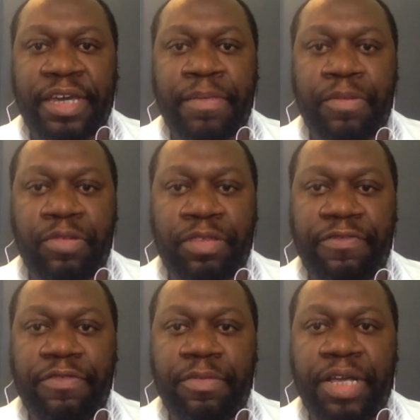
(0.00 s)
both
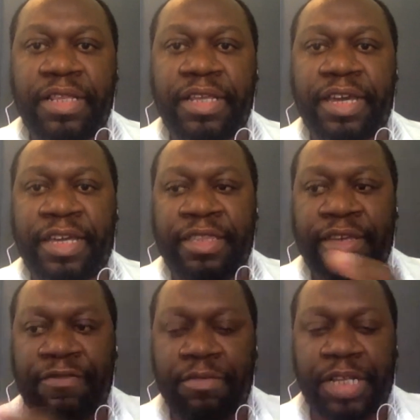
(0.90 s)
informal and the
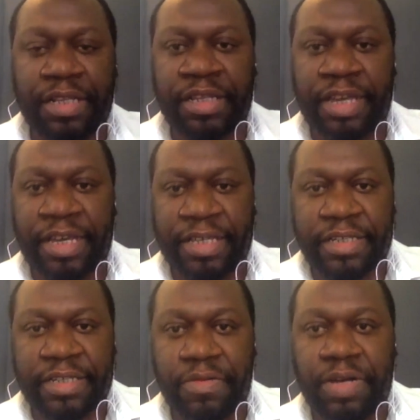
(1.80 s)
formal
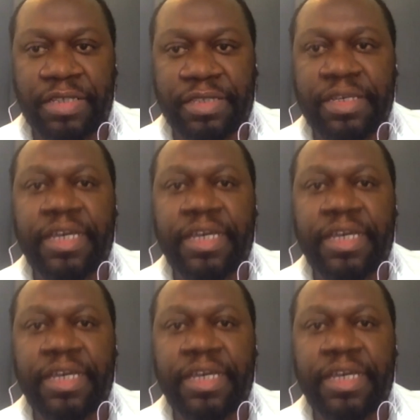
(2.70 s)
sector ones.